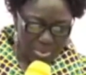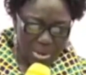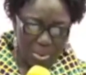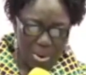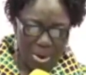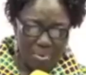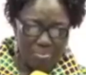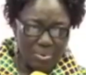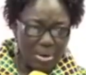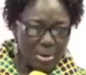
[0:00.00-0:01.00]
now
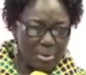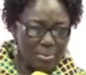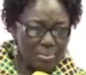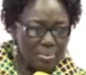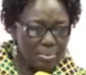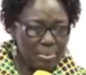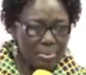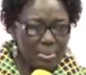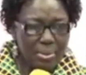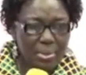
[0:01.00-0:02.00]
have
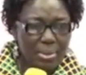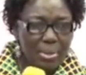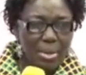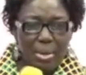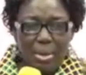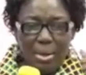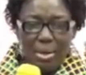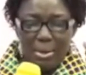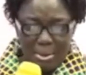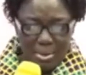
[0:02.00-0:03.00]

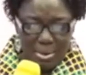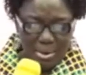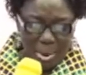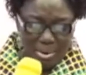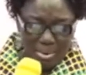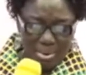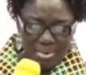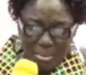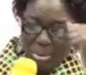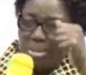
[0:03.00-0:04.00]

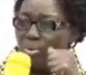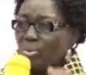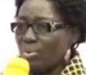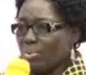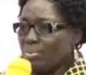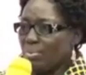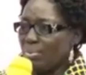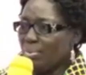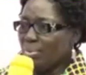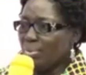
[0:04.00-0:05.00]
it's a material.
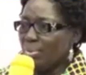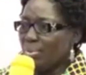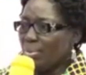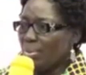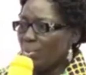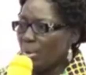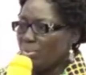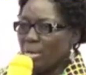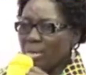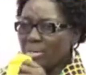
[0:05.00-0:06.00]
You can
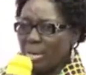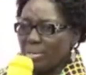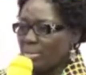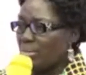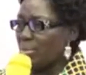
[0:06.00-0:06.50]
make a shirt,